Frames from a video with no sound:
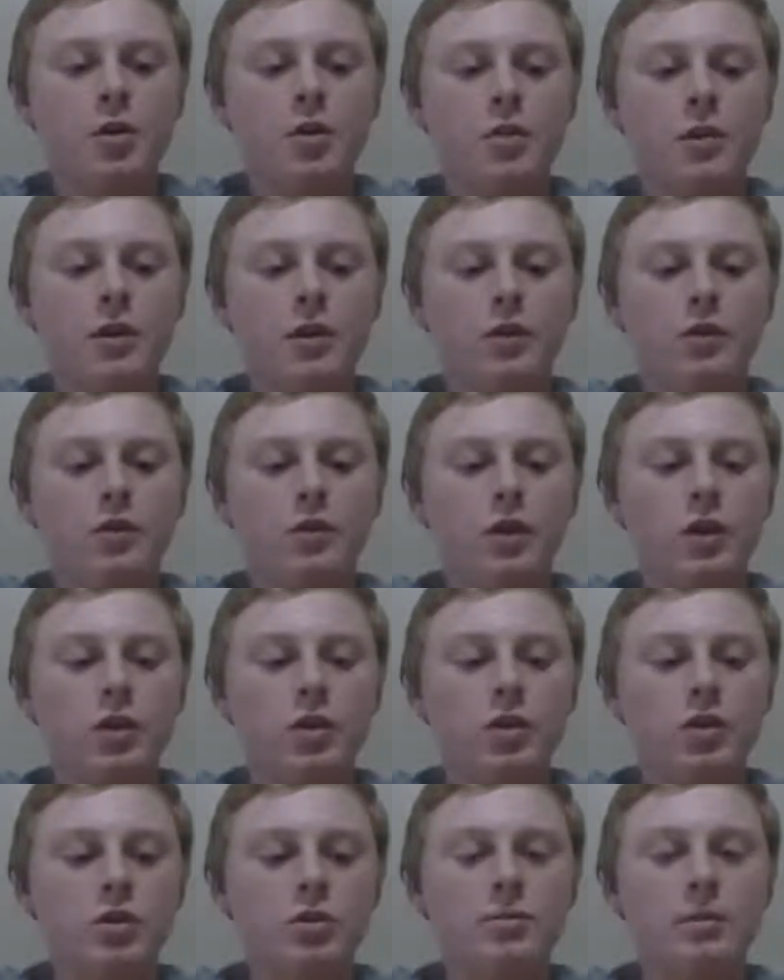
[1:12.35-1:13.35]
where those
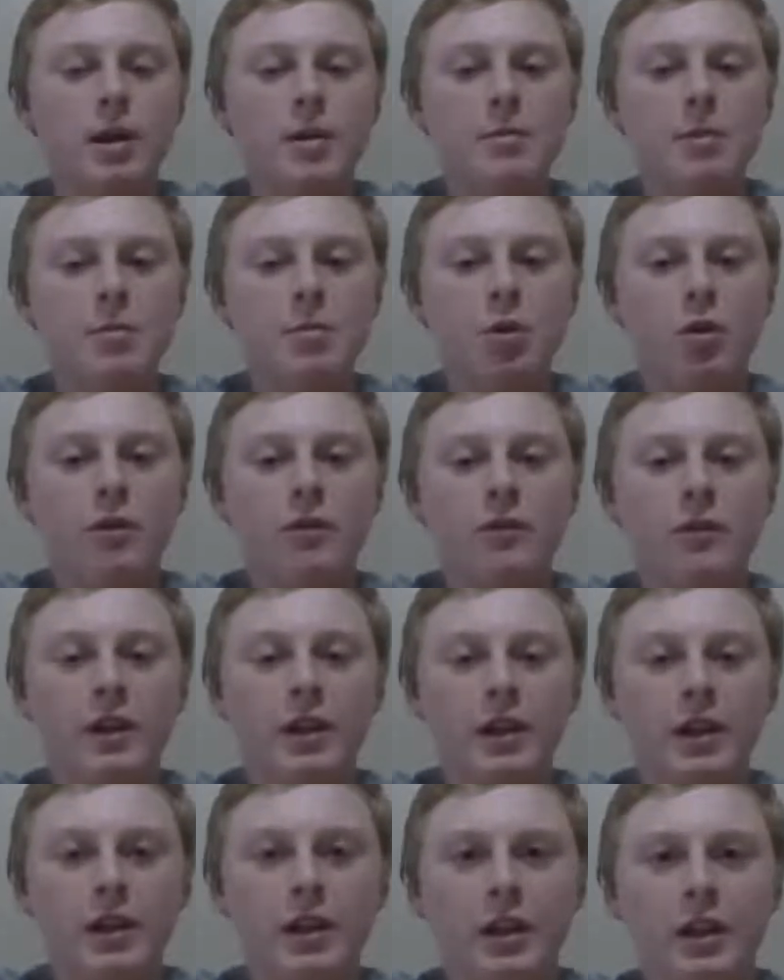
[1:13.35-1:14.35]
fish might be more
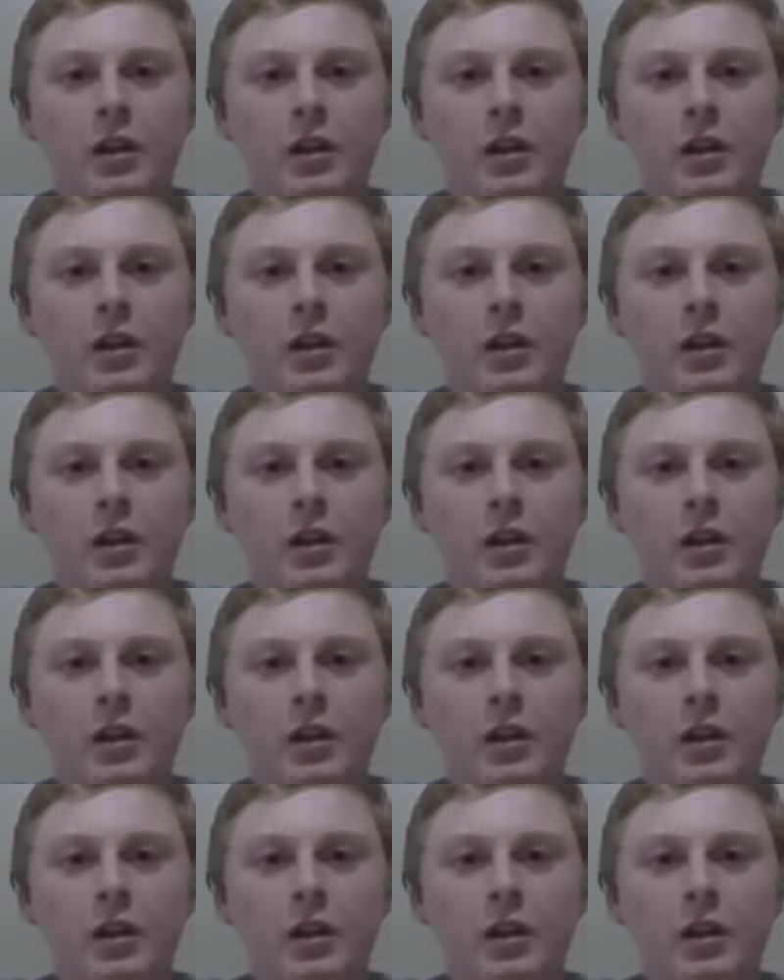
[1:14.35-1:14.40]
finicky.